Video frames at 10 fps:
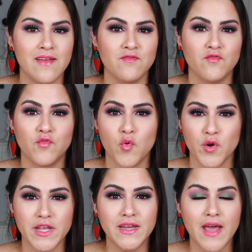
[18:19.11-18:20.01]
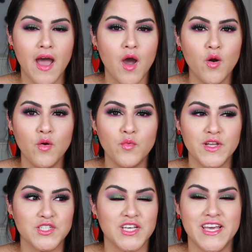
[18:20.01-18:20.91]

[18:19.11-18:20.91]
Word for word: I'm 40 now, which